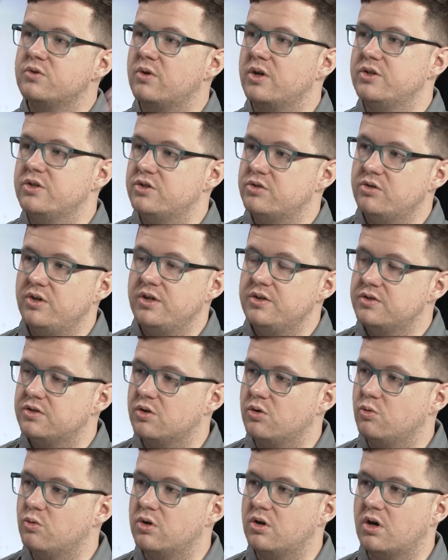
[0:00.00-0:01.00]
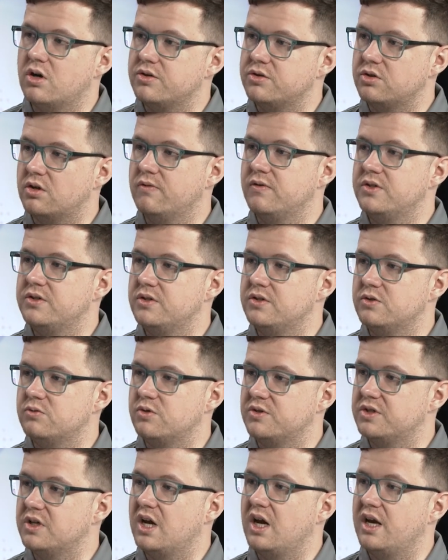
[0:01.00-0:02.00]
registry, so where our services
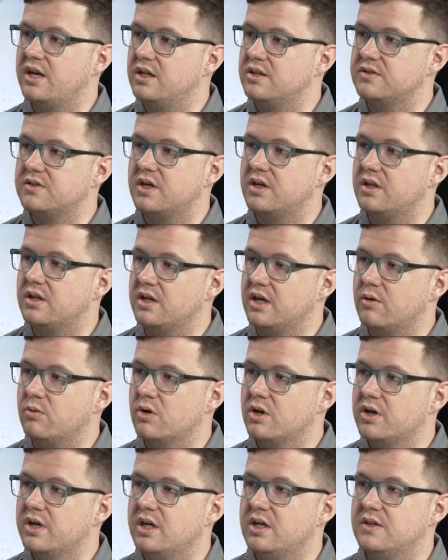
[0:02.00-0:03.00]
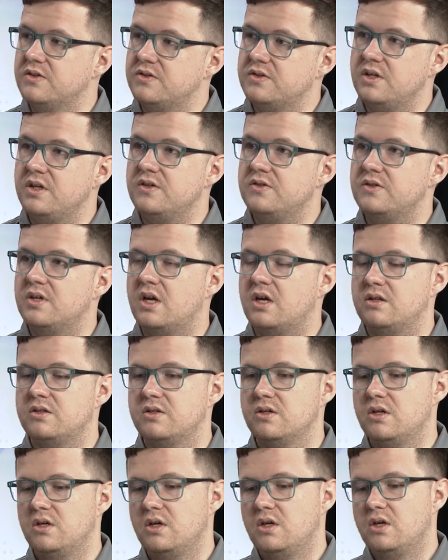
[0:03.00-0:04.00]
reside inside of the network, and it sees that
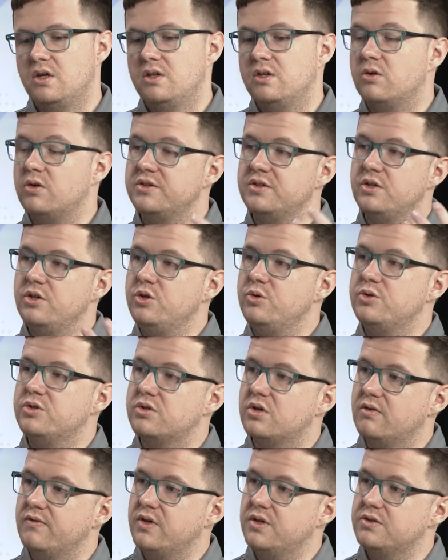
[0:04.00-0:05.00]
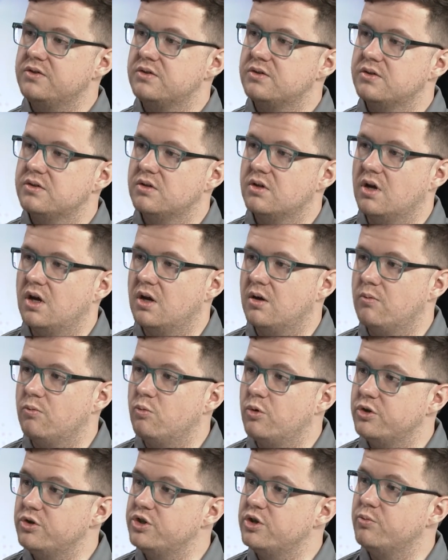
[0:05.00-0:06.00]
there is a new service. Uh,
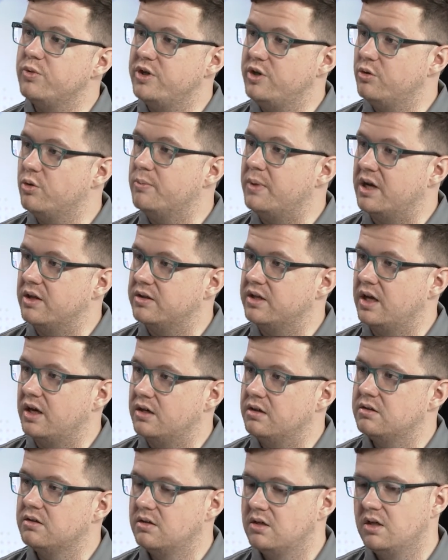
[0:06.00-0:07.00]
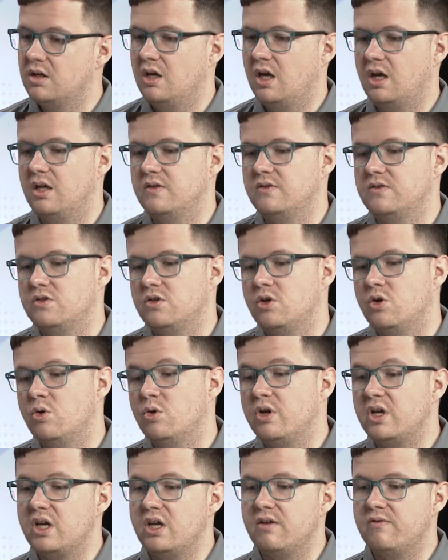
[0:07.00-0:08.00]
what should we do about that? And so
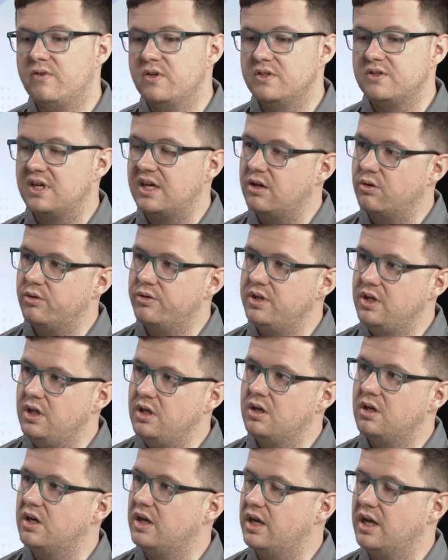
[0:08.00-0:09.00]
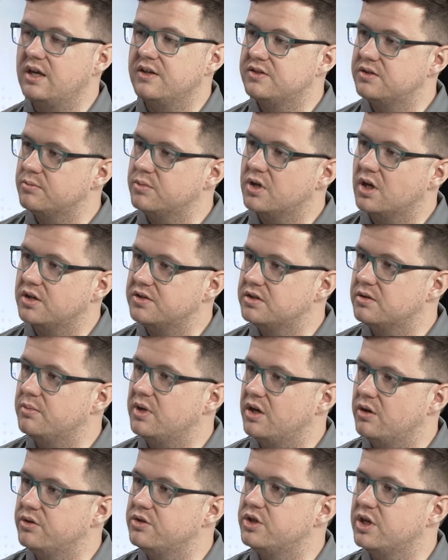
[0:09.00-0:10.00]
if it's healthy and it has some custom
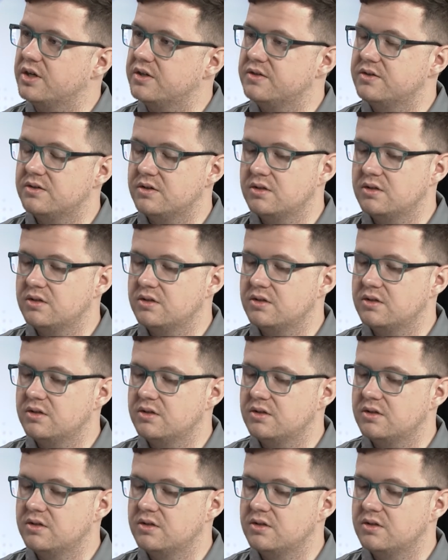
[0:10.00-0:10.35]
health checks,